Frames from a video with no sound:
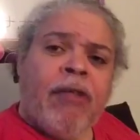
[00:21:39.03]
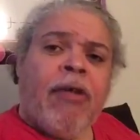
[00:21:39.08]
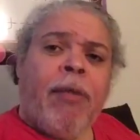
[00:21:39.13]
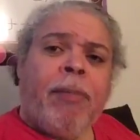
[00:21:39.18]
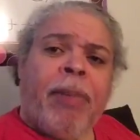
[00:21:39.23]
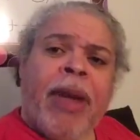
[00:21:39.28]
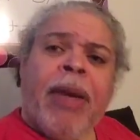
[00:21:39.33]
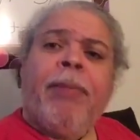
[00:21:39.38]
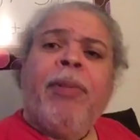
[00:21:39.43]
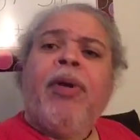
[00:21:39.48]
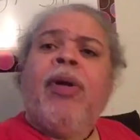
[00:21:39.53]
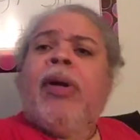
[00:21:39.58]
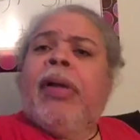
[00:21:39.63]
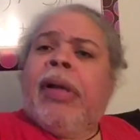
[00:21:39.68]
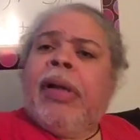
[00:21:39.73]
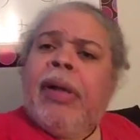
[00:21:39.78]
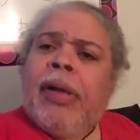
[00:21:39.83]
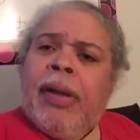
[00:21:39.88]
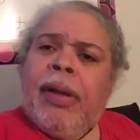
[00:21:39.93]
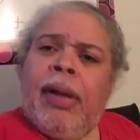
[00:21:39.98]
a people
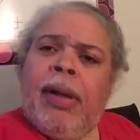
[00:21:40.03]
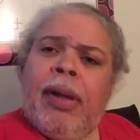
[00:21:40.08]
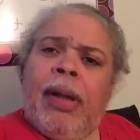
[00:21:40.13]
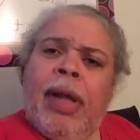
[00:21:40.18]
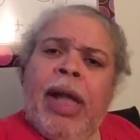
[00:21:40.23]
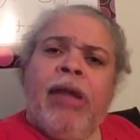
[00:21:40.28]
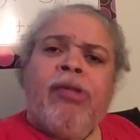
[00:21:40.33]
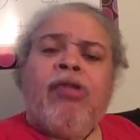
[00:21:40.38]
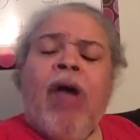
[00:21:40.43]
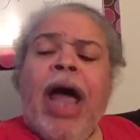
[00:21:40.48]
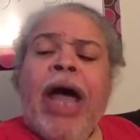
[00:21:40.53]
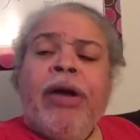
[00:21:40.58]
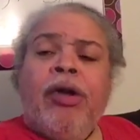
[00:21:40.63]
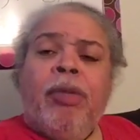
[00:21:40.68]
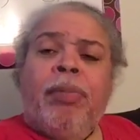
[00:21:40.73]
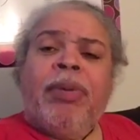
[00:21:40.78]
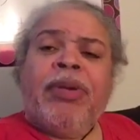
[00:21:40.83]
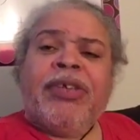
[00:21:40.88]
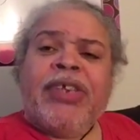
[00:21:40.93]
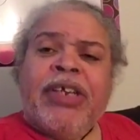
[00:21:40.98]
and trying to
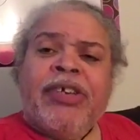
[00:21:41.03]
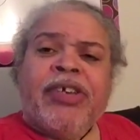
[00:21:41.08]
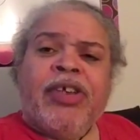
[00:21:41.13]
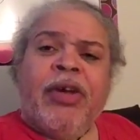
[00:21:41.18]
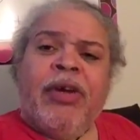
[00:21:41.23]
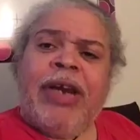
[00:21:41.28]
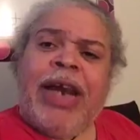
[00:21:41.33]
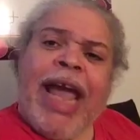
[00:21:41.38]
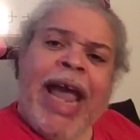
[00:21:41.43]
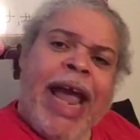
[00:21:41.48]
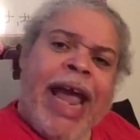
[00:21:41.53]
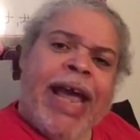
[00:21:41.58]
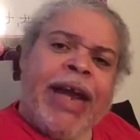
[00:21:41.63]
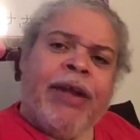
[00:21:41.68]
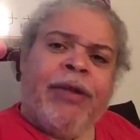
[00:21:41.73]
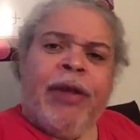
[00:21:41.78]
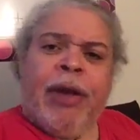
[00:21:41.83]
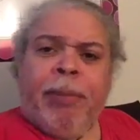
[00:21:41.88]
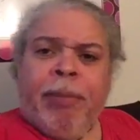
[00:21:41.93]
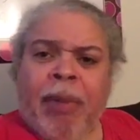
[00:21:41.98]
possess their land
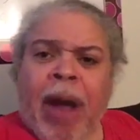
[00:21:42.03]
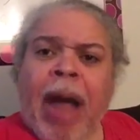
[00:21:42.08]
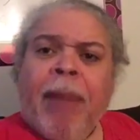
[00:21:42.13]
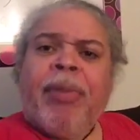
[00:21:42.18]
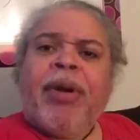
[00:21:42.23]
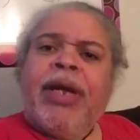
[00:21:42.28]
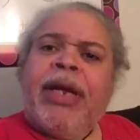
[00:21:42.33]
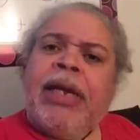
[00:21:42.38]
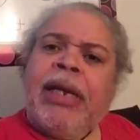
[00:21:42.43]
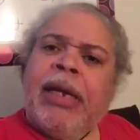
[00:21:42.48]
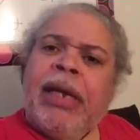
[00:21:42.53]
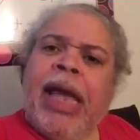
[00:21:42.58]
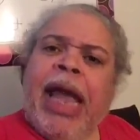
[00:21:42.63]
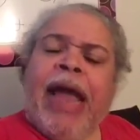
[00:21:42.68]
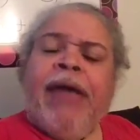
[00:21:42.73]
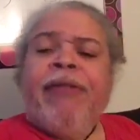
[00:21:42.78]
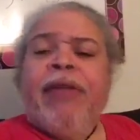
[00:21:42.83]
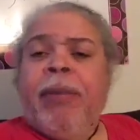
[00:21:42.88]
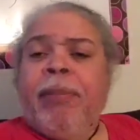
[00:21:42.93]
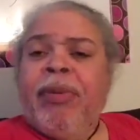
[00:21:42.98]
and their property
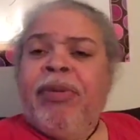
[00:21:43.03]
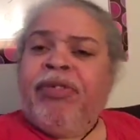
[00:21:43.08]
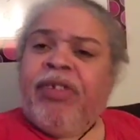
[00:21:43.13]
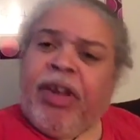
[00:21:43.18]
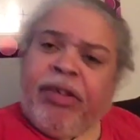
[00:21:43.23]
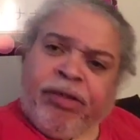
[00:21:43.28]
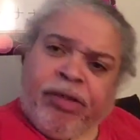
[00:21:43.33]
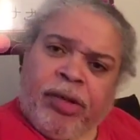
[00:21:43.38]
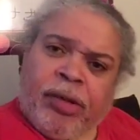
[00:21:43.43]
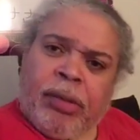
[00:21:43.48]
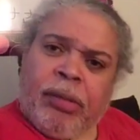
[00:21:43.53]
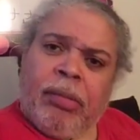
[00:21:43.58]
and their possession.